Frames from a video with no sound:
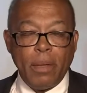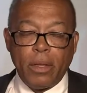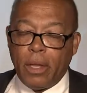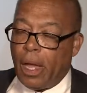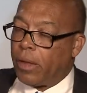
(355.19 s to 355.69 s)
me a
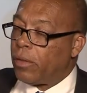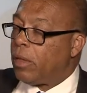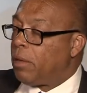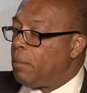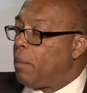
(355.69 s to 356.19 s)
text,
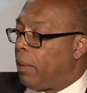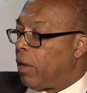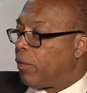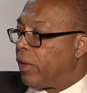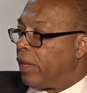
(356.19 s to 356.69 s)
and let me
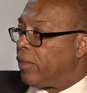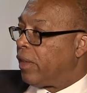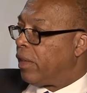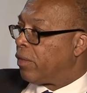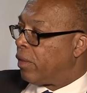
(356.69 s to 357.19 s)
paraphrase
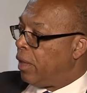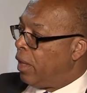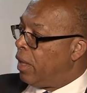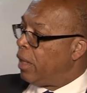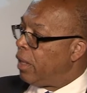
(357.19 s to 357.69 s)
this.
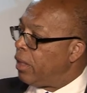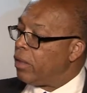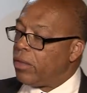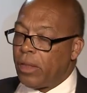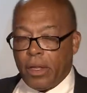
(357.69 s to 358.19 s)

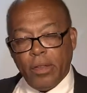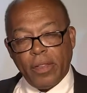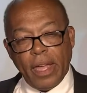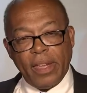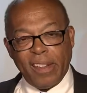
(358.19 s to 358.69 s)
He
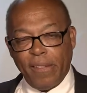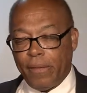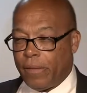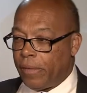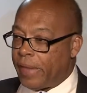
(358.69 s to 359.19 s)
said,
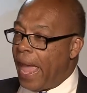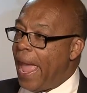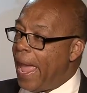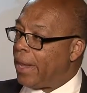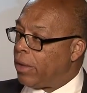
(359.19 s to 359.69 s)

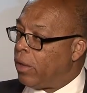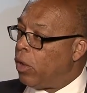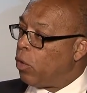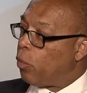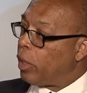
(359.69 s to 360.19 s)
Dad,
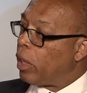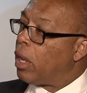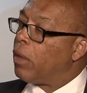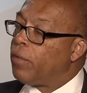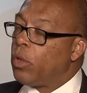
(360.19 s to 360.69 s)
we
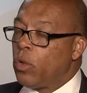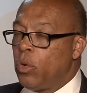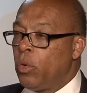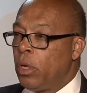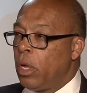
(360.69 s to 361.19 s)
love
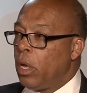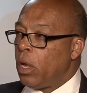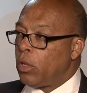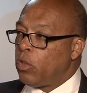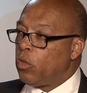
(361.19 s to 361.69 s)
you.
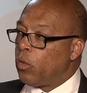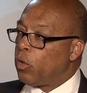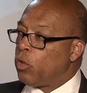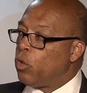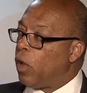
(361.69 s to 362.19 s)
You,
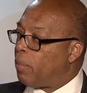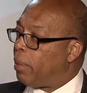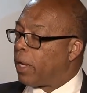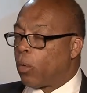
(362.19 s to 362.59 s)
you have been a